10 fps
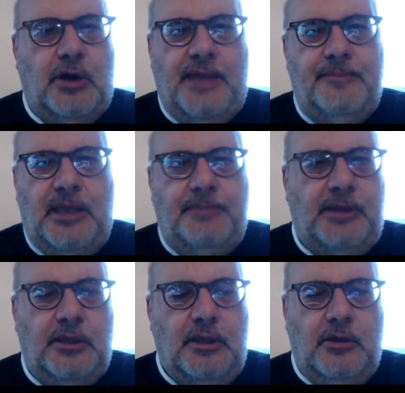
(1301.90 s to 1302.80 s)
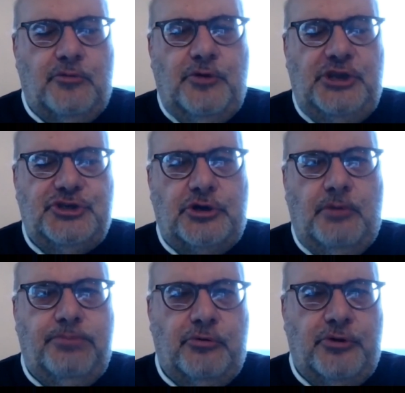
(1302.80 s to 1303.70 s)
I may be richer
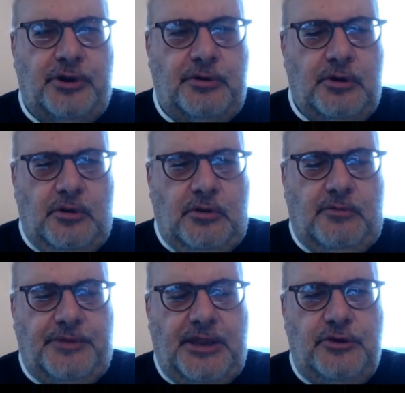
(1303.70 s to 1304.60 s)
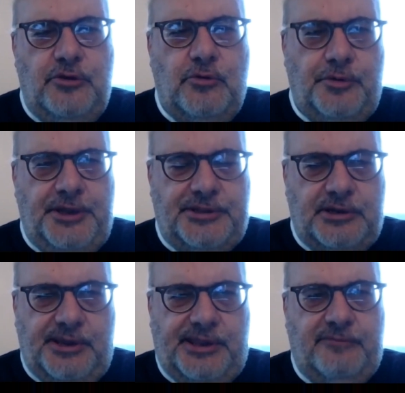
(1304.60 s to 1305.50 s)
or poorer than you in
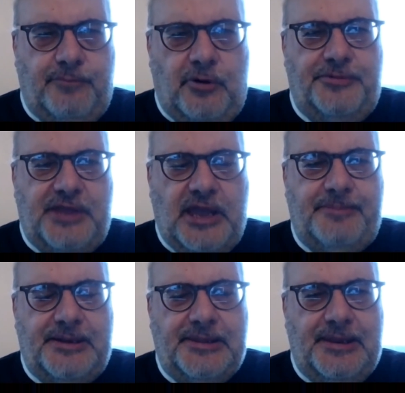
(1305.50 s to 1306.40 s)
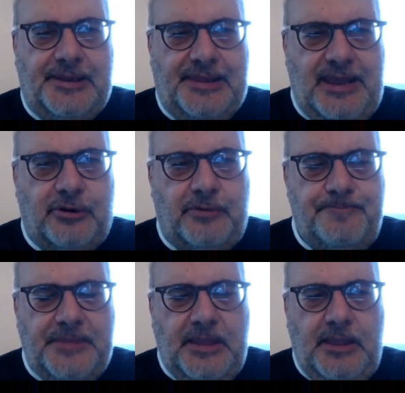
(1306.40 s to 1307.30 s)
terms of both capital and labor,
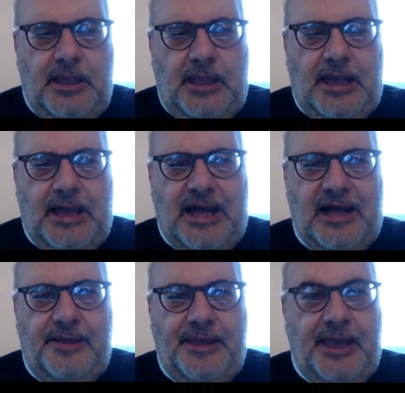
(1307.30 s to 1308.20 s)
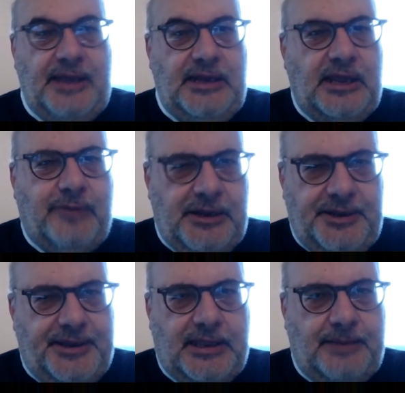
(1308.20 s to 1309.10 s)
and
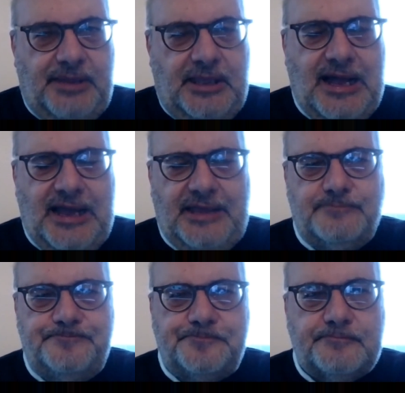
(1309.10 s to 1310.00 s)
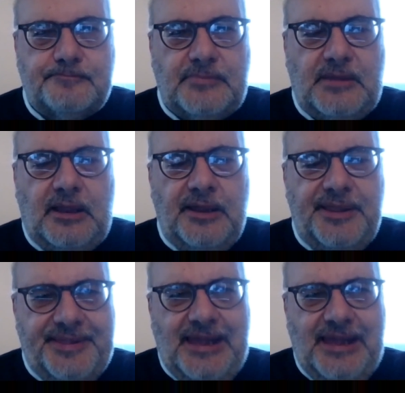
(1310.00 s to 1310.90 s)
inequality can be high.
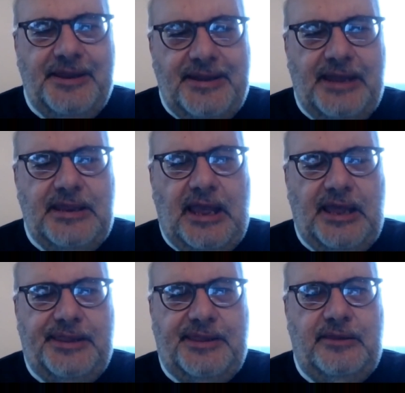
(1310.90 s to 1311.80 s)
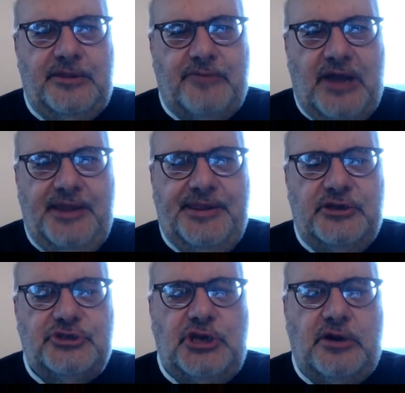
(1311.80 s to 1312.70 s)
Still, in that case, the
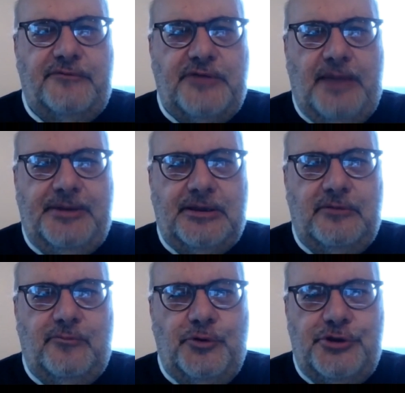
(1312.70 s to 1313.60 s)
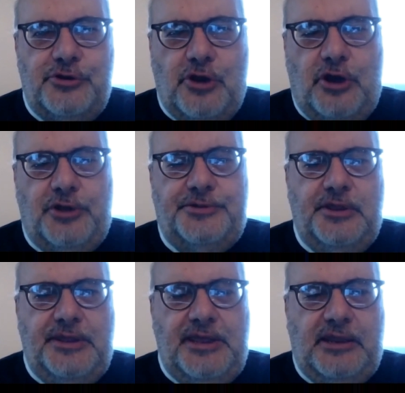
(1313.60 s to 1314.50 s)
rising share of capital would not
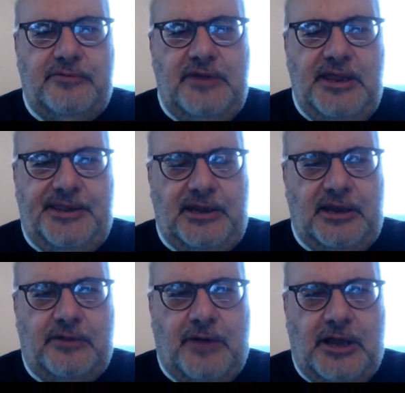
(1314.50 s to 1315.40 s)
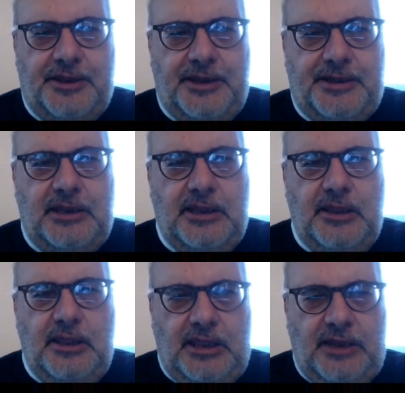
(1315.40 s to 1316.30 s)
increase inequality
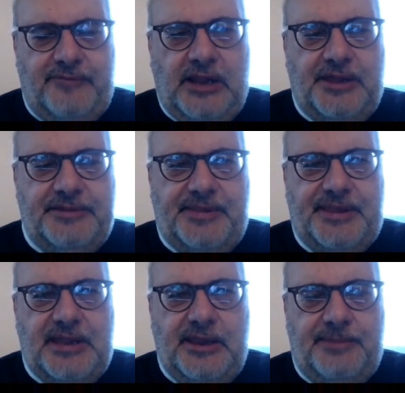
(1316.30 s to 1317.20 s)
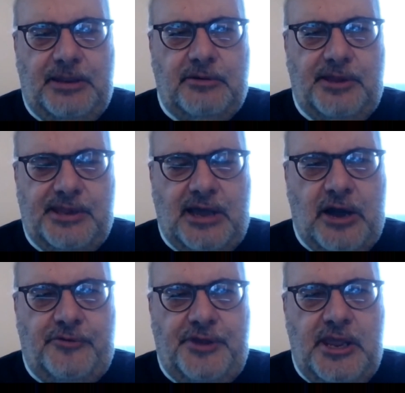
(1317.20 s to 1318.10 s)
in relative sense, because
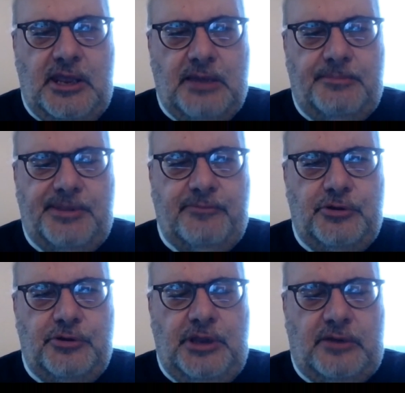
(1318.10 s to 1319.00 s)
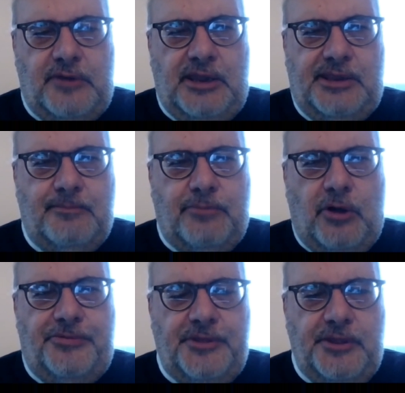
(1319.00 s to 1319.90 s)
our incomes would increase
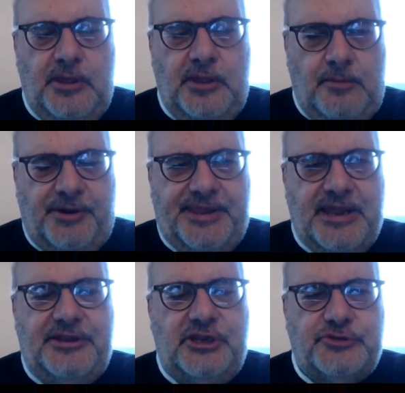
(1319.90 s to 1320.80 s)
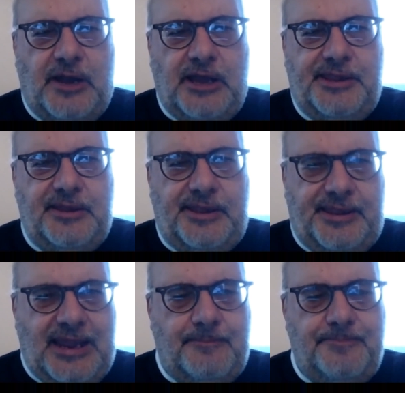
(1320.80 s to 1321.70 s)
both percentage-wise the
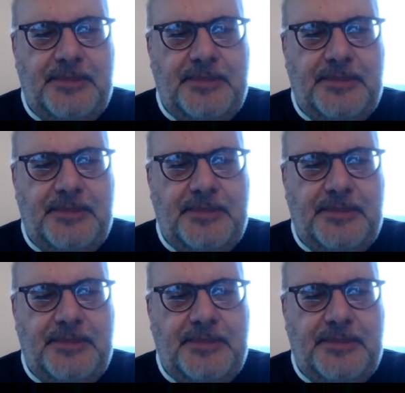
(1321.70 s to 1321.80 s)
same.